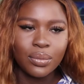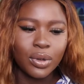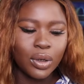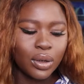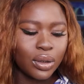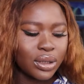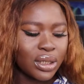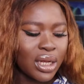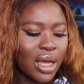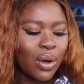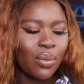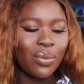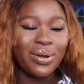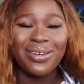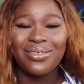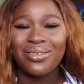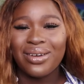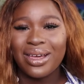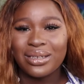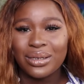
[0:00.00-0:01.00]
because
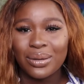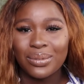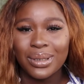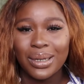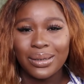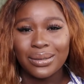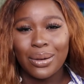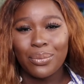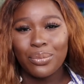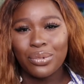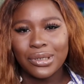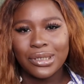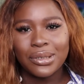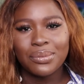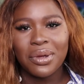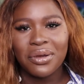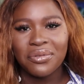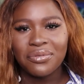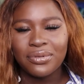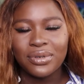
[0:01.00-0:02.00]
whenever sometimes I
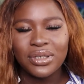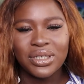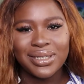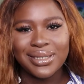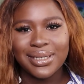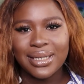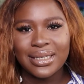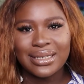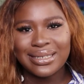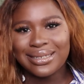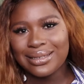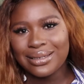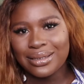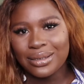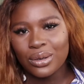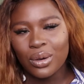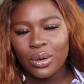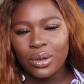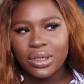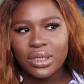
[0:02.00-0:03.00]
post my food, she says it's
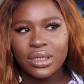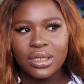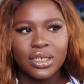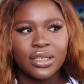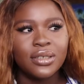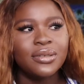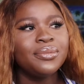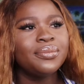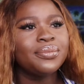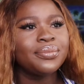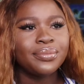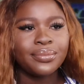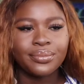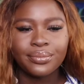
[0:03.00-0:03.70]
disgusting.